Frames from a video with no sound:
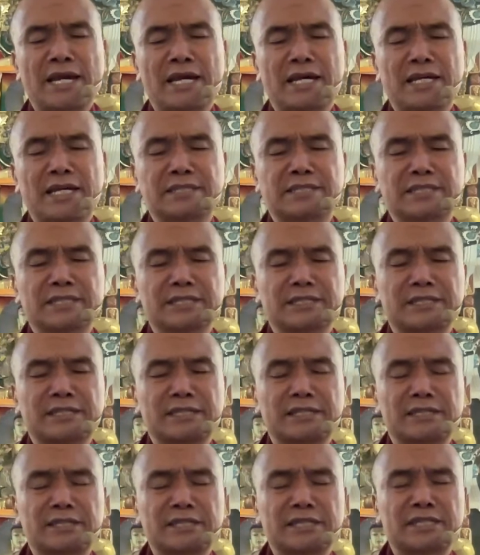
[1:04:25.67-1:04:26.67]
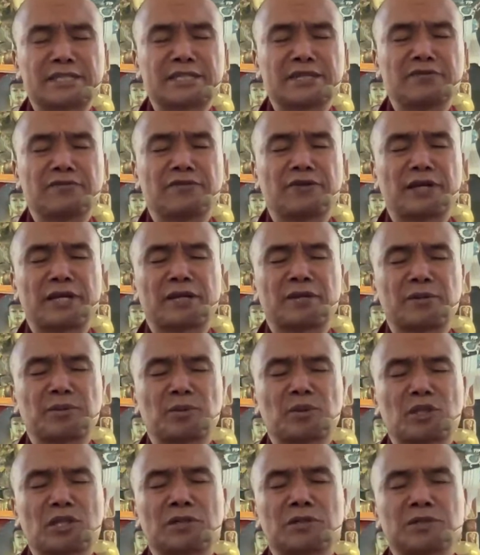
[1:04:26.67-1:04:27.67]
And this suffering,
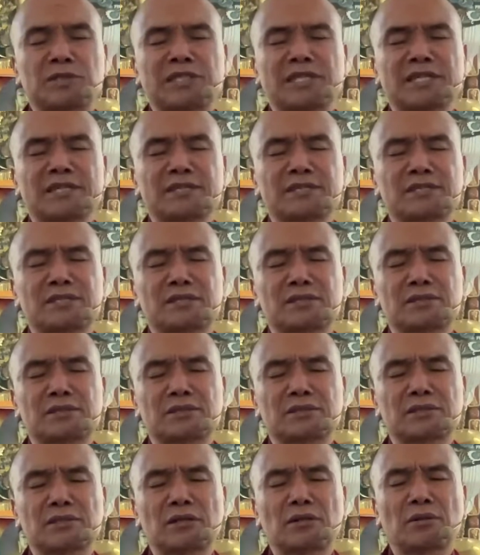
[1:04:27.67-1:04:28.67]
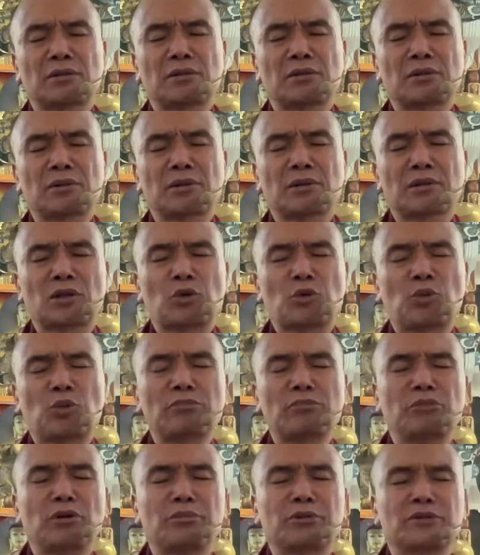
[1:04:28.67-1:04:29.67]
just
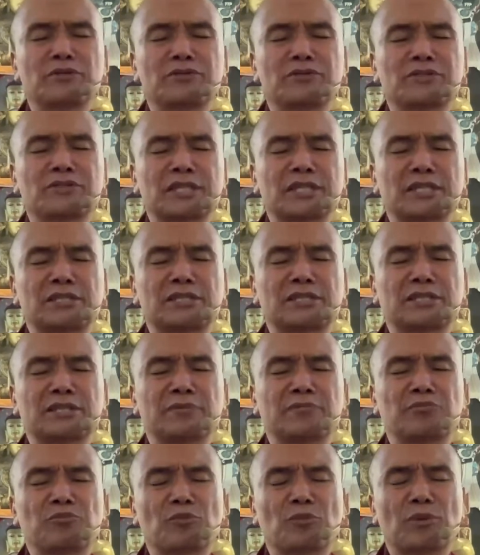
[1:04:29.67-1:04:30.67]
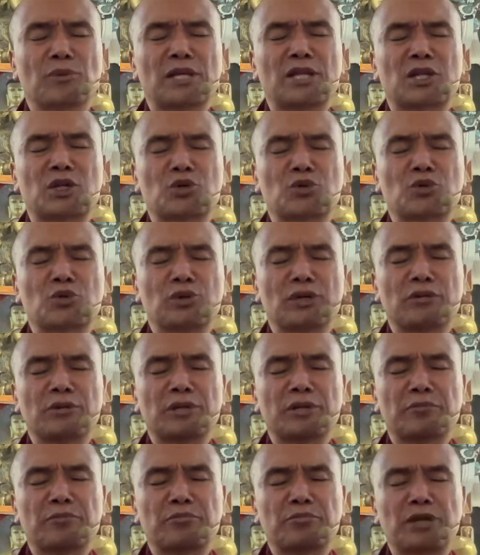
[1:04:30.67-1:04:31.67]
one moment of such an
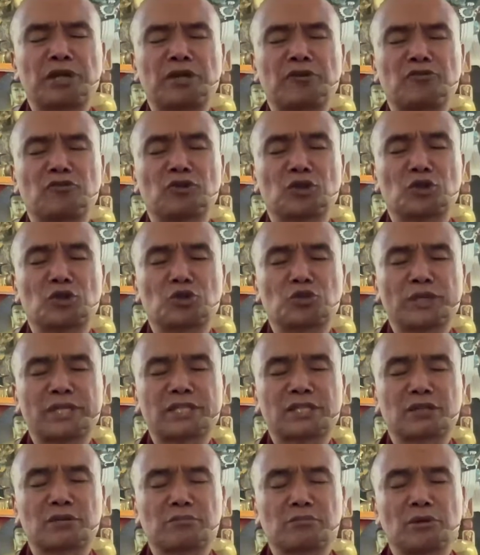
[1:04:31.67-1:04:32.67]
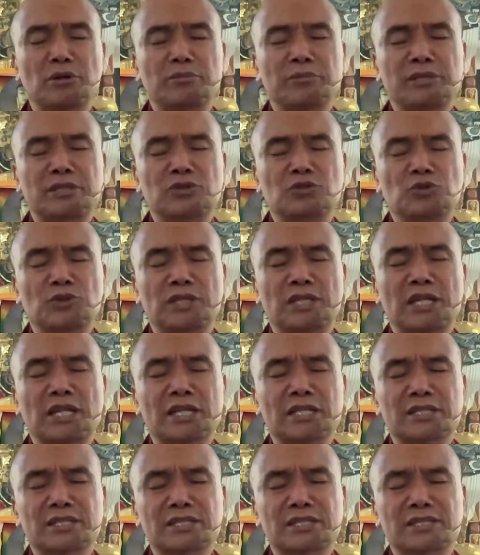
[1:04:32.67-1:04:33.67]
incredibly painful, tragic moment within
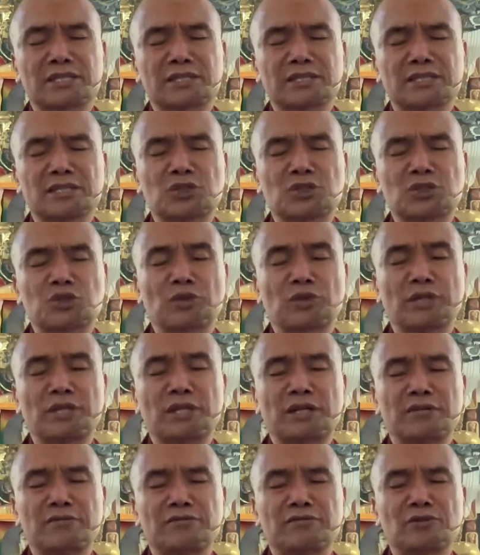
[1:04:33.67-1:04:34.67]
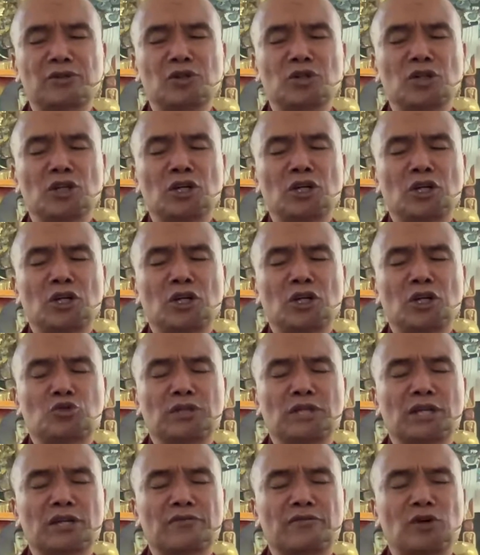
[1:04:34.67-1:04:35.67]
us is good enough
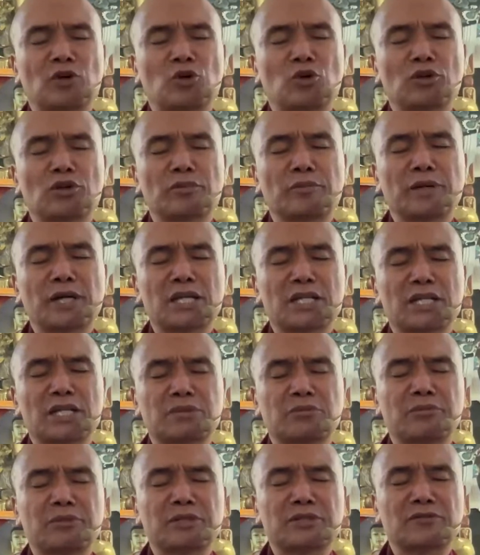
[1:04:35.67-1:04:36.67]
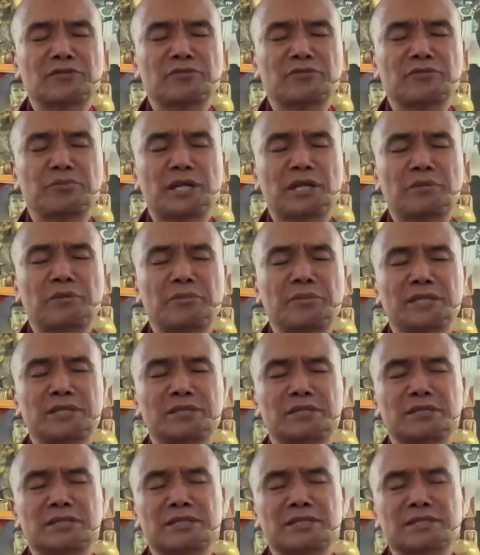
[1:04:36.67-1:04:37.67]
to nullify all the past moments of
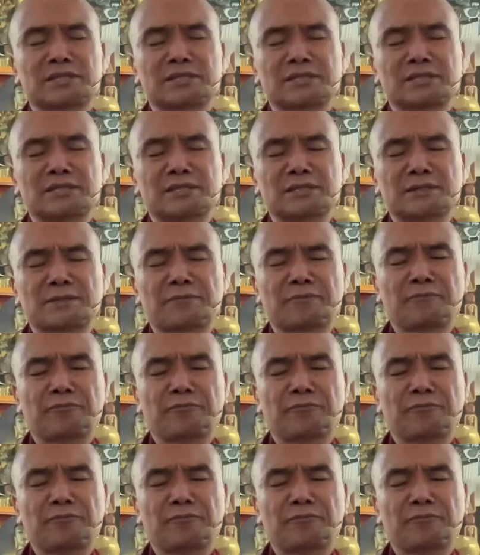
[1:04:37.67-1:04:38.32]
merriments,